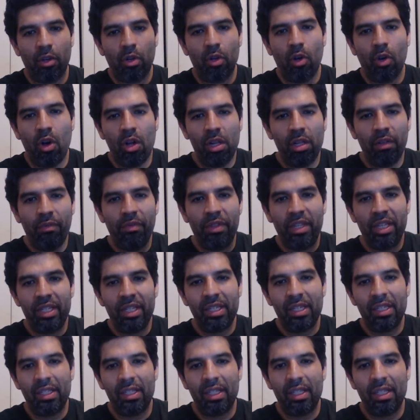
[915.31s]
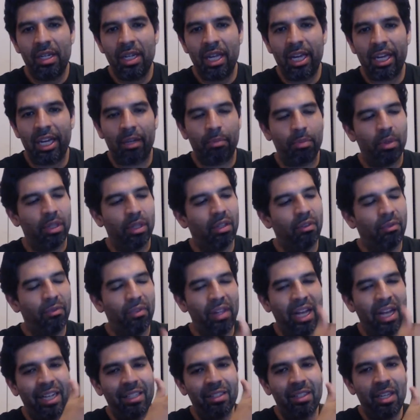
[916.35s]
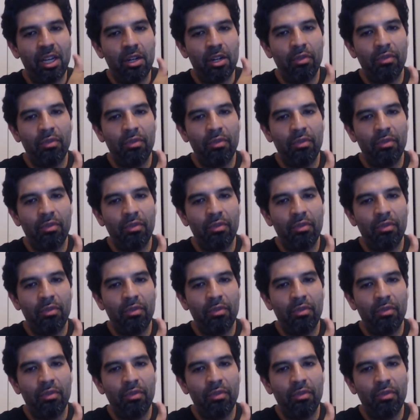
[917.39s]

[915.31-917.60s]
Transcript: All of this is the neck, but the flat side